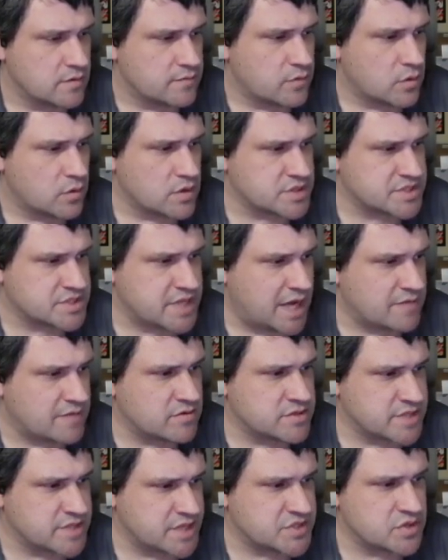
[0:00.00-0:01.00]
Forest,
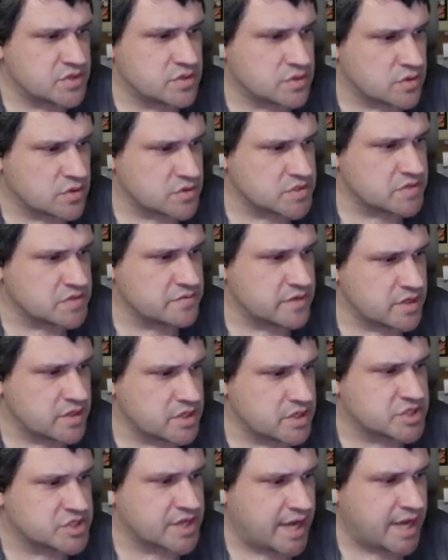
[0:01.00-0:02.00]
tavern, desert, coastal
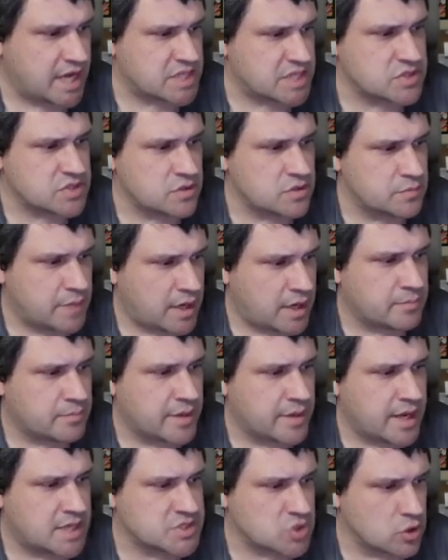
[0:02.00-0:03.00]
village, castle, mountain
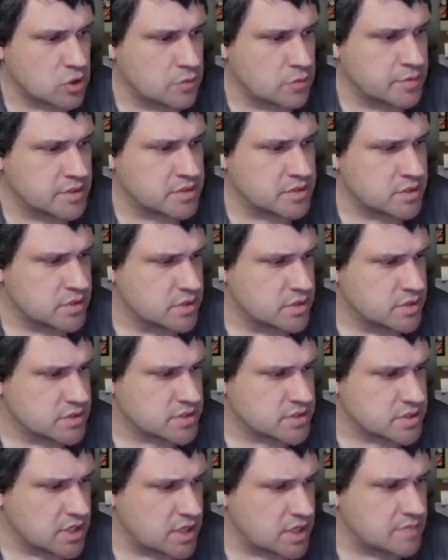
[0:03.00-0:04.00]
pass, urban,
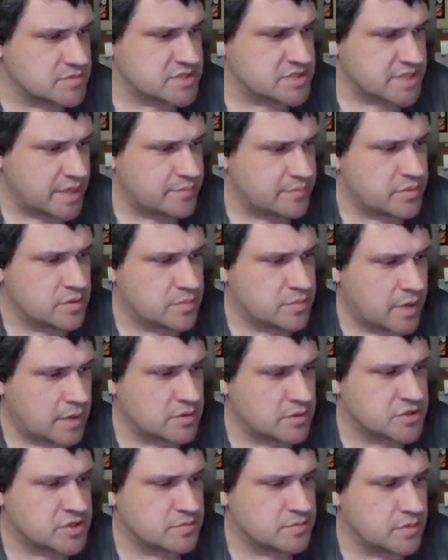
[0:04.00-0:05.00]
slums, temple,
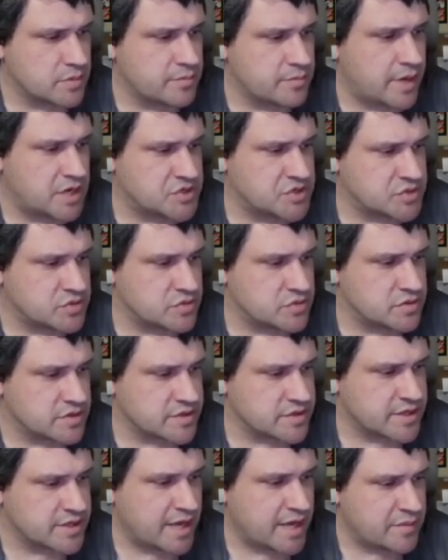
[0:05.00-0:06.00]
pirate ship, magical
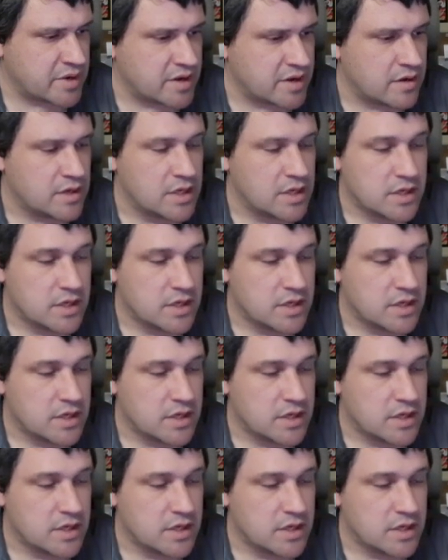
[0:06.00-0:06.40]
academy.